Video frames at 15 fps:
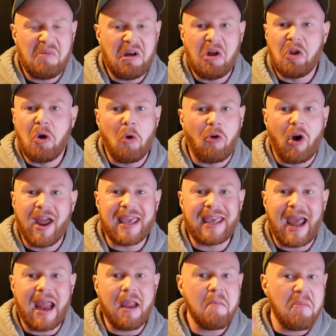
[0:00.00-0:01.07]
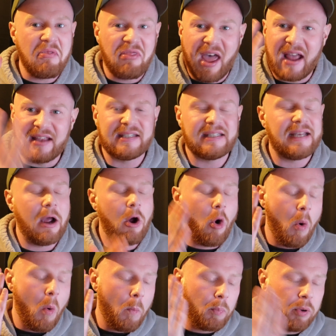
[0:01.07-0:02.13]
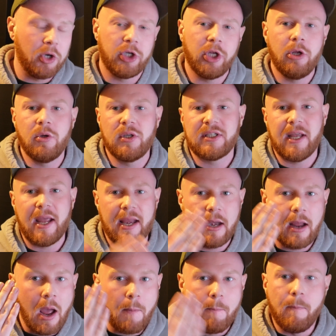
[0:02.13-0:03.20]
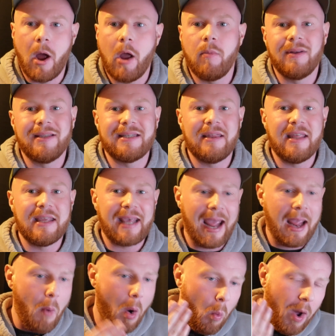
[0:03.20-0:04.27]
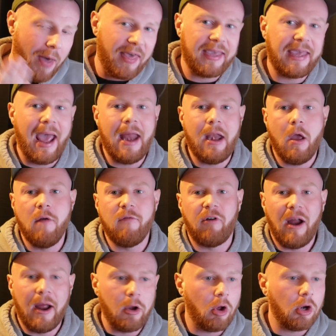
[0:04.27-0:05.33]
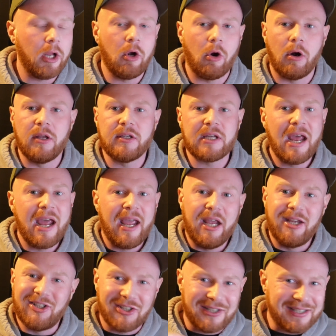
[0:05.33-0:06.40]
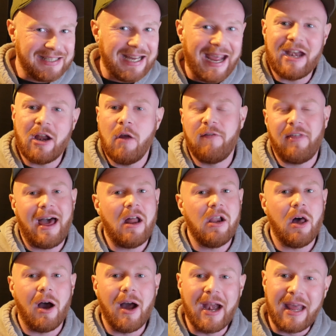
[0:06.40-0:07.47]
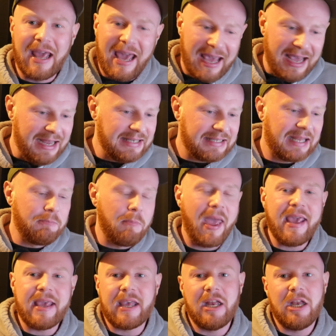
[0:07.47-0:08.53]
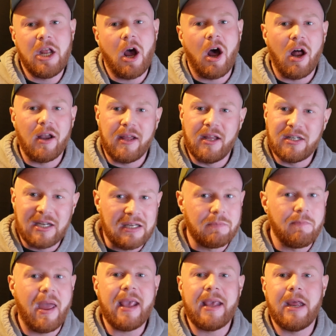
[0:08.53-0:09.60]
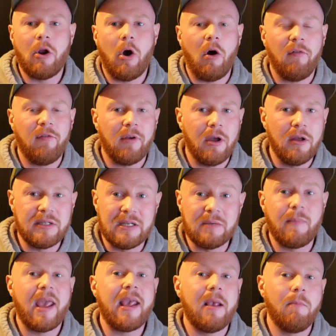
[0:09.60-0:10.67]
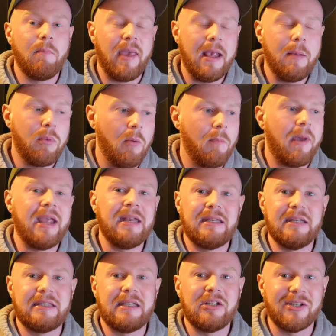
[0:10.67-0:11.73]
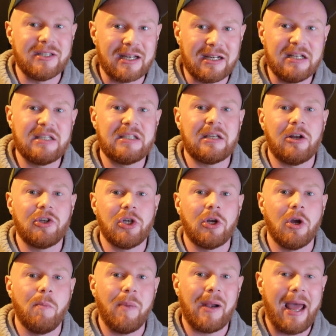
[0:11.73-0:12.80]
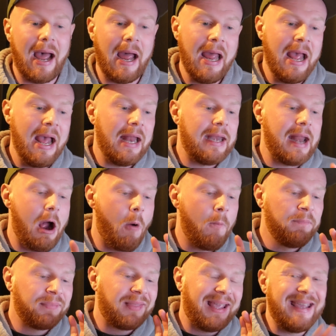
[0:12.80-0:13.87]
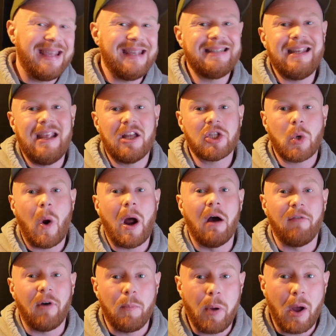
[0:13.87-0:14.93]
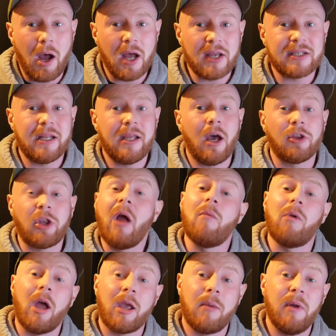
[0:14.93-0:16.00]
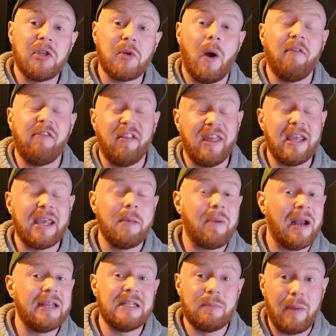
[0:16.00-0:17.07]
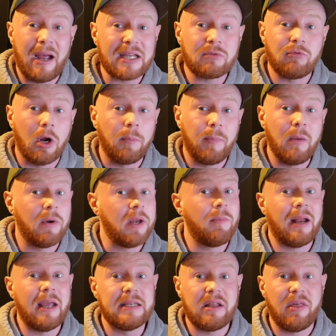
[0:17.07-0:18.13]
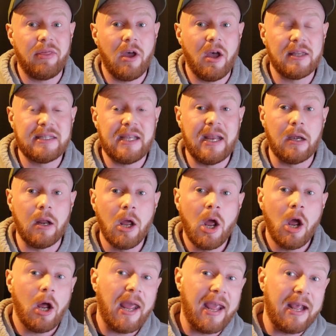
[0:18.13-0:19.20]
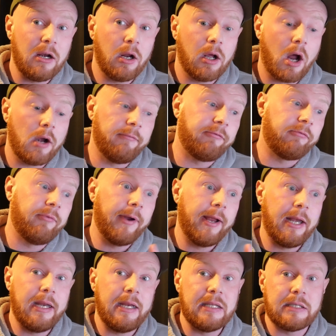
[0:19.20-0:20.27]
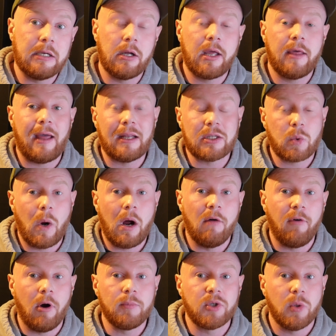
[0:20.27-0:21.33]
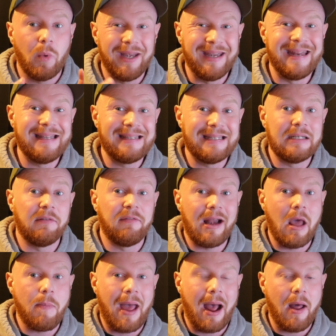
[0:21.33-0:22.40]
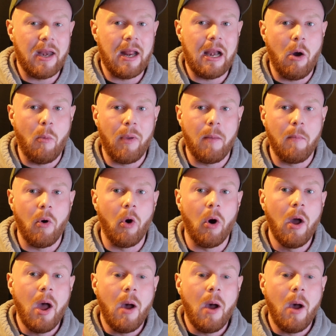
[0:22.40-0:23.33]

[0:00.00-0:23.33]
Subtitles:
an all right game, they're still producing moments in the game where they're getting over it. And Ollie Lawrence is just getting over that line. He's making yardage. He's making offloads. He's making people make decisions. And he's such a good player. Now, is he a 12? I don't like him at 12. I think he plays his best rugby when he plays at 13. England kind of really need to look at that 12 option. We need to develop that in a little bit more.